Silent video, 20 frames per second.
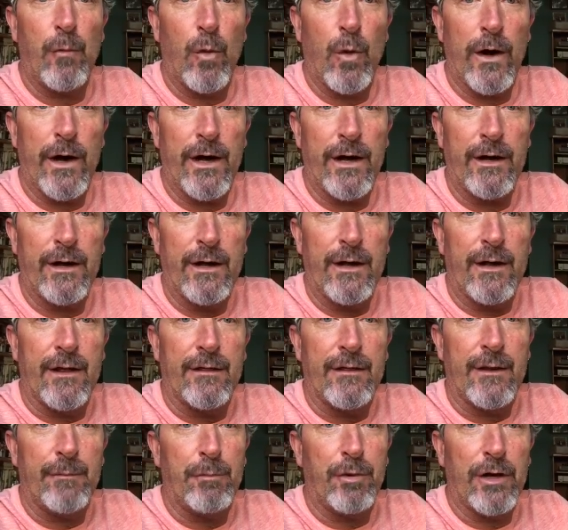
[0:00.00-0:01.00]
way.
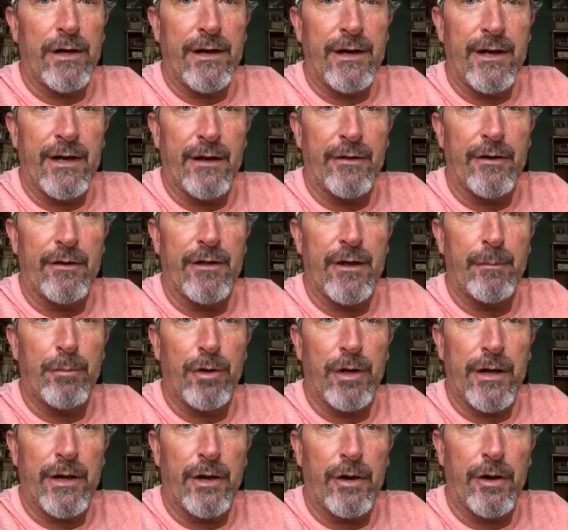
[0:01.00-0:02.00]
They play together. They
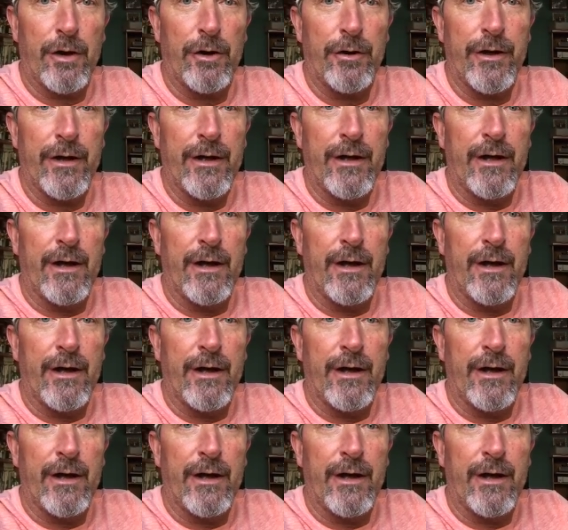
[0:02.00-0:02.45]
play hard.